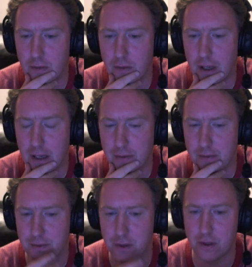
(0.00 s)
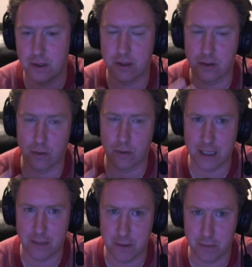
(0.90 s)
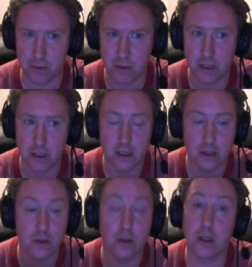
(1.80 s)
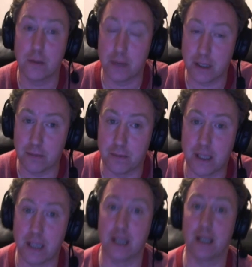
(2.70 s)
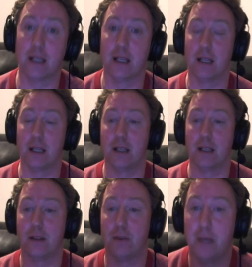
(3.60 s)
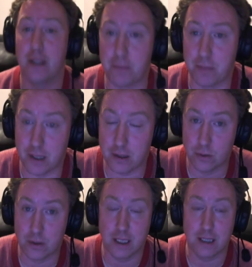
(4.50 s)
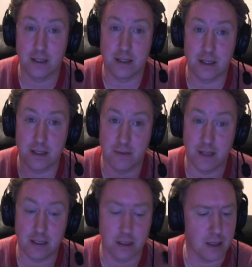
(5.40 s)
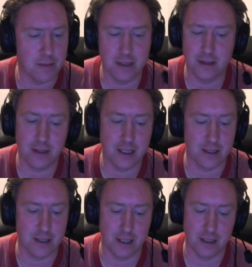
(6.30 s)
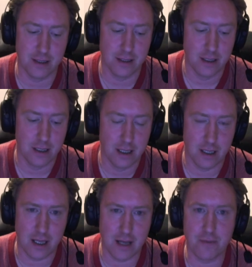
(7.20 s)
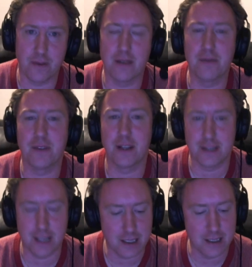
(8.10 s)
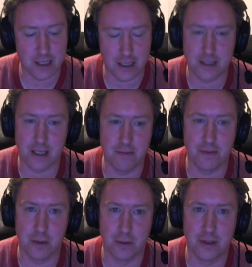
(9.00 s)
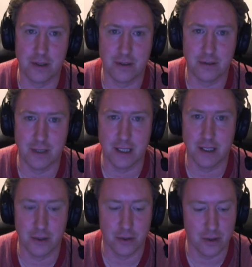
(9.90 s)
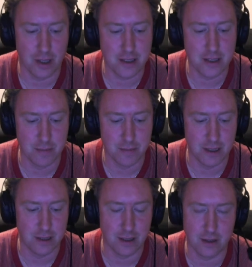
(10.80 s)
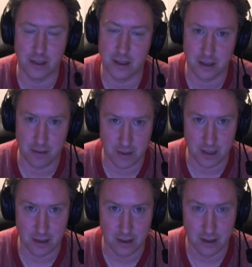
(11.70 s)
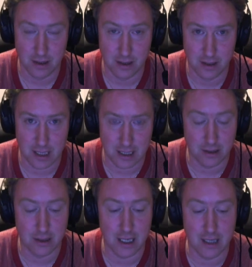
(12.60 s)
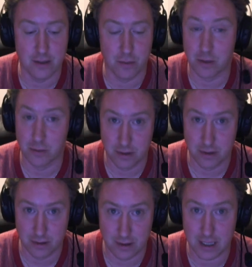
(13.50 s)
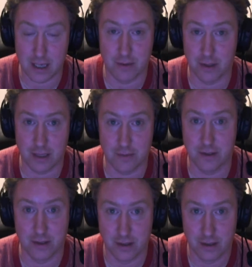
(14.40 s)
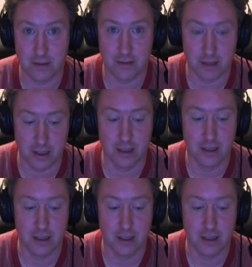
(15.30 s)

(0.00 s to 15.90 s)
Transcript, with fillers: I haven't viewed so many people talk about the uh, the way the political correctness is affected. I mean, like I said, if if they're attacking Jerry Seinfeld, right, who has to be the cleanest comedian in in the world that ever lived, right,